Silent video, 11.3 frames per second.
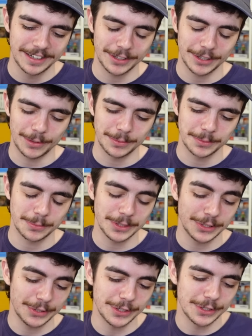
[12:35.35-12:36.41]
you know,
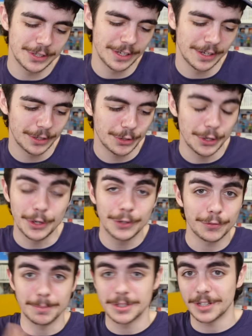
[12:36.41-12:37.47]
was just good
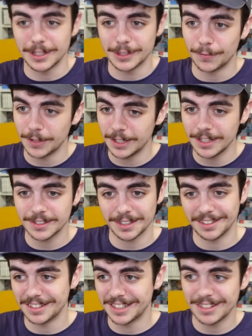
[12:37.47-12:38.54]
from start to finish
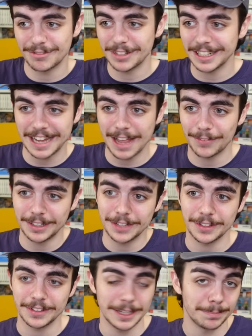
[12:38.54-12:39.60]
and didn't really have
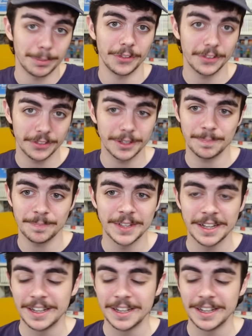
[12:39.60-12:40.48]
anything that bothered them.